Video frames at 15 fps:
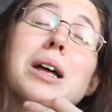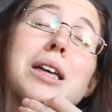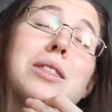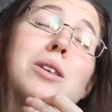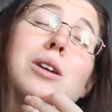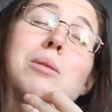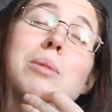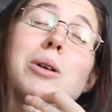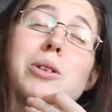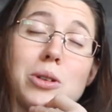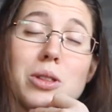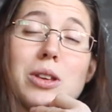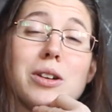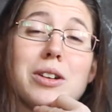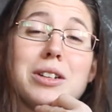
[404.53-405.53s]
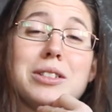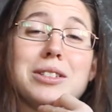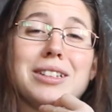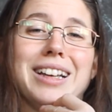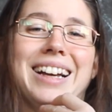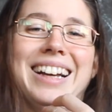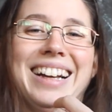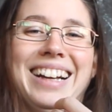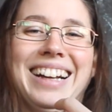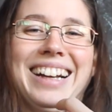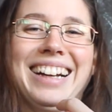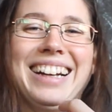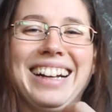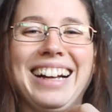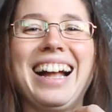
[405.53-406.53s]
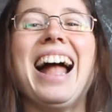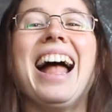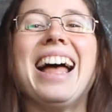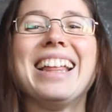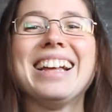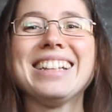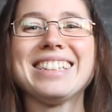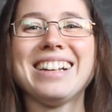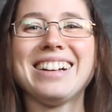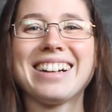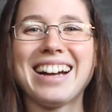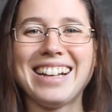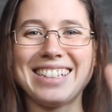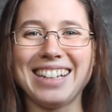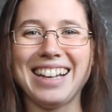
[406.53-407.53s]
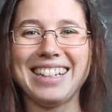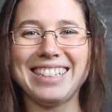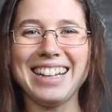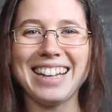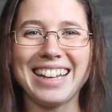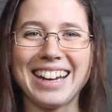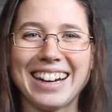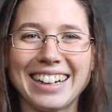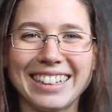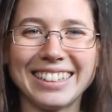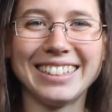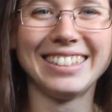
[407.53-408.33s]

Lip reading: I think about your theories. That's all, guys. Take care.